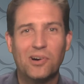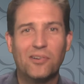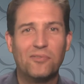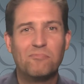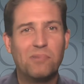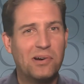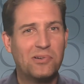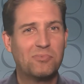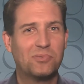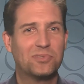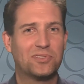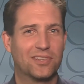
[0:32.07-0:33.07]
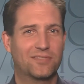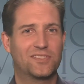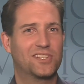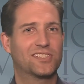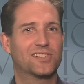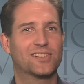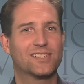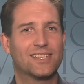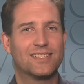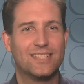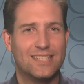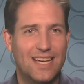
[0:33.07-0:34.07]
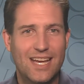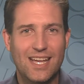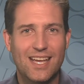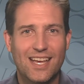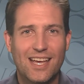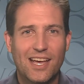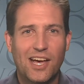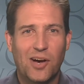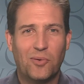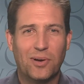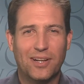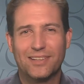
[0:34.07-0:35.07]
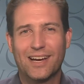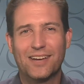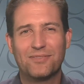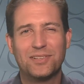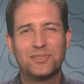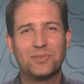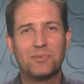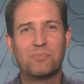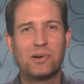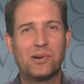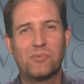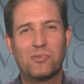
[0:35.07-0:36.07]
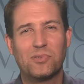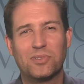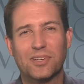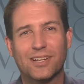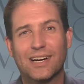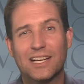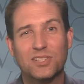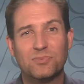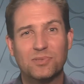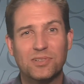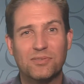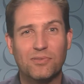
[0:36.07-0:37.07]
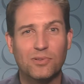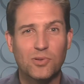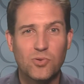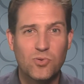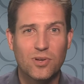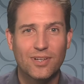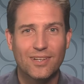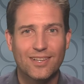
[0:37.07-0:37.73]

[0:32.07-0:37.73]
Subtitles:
of Parables of Jesus. And today I want to dive into a parable in the Gospel of Luke.